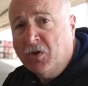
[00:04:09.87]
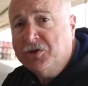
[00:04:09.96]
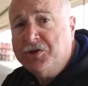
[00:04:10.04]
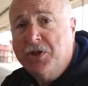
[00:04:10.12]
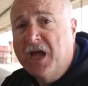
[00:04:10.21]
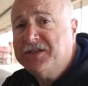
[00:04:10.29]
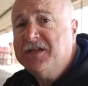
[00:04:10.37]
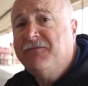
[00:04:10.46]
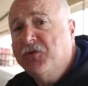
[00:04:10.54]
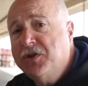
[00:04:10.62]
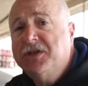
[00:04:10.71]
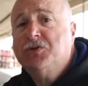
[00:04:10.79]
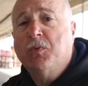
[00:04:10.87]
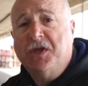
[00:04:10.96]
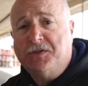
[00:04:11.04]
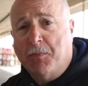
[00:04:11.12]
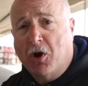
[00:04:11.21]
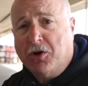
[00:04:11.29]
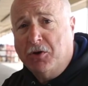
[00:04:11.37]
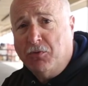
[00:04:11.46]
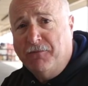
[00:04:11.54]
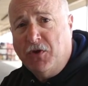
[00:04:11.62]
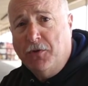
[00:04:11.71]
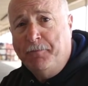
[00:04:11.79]
So that's it for this week's Market
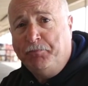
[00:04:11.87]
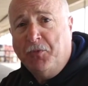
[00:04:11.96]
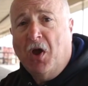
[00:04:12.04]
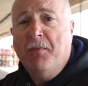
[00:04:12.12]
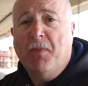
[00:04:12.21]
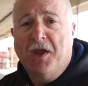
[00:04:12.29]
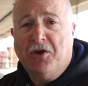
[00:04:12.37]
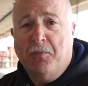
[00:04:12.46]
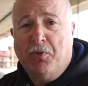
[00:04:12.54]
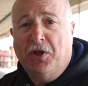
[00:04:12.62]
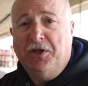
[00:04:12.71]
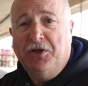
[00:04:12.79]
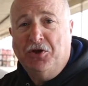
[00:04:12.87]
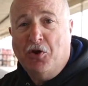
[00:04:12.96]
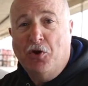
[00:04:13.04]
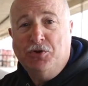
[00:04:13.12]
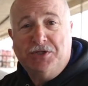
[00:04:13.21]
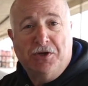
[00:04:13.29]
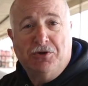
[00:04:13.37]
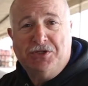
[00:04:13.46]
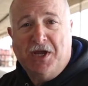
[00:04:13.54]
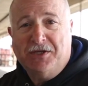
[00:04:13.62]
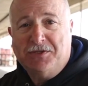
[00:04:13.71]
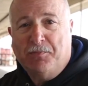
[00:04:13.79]
Review. I'm Mike Aprillian, your host here at
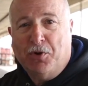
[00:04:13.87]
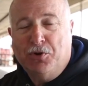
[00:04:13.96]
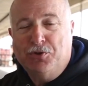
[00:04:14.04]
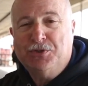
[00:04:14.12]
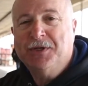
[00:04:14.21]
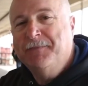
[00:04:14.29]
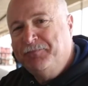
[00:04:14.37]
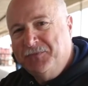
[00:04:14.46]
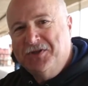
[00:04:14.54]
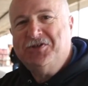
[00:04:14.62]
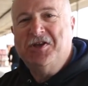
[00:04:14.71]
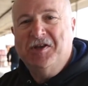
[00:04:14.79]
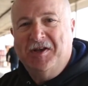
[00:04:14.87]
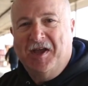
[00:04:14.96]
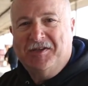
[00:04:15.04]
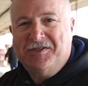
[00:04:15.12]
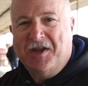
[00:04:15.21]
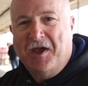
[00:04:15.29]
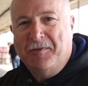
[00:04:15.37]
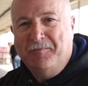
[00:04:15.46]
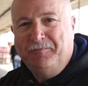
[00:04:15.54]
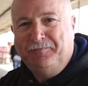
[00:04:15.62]
Shasta Produce. See you next time.